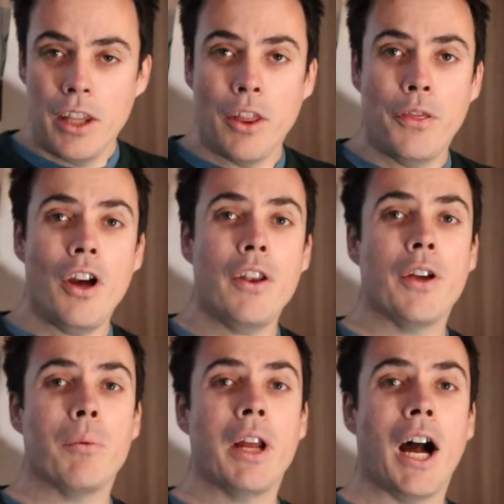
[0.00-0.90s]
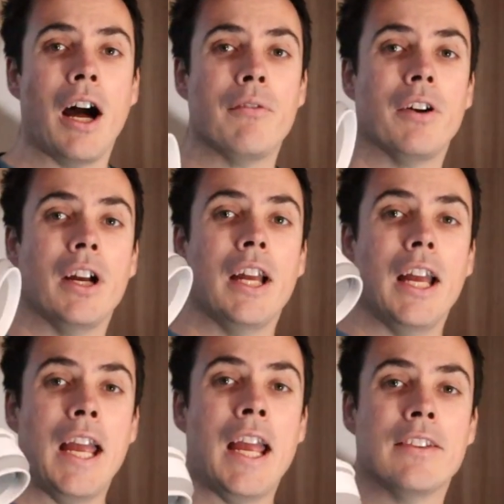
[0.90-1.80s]
The third thing we have
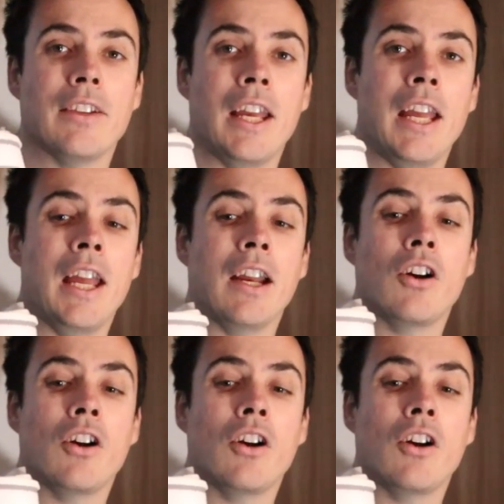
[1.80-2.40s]
is a